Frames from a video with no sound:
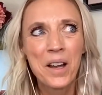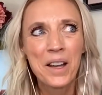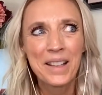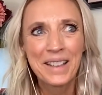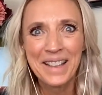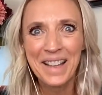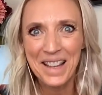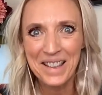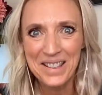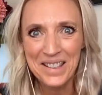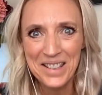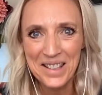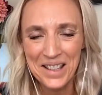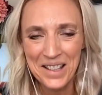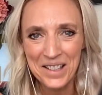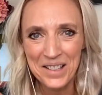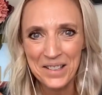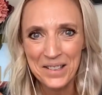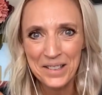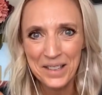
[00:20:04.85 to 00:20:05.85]
gets
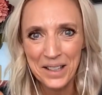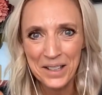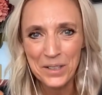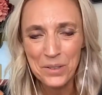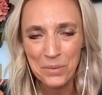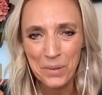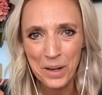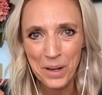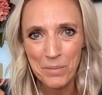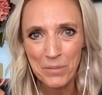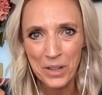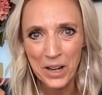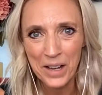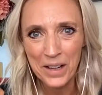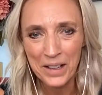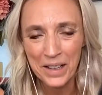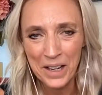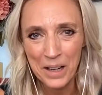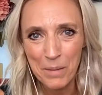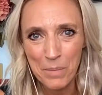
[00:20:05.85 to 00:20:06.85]
this, gets what I'm
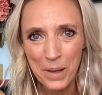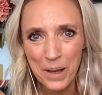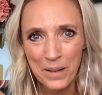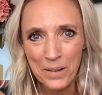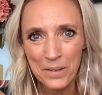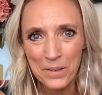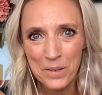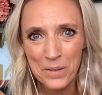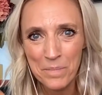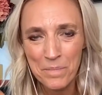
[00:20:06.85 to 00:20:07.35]
talking about,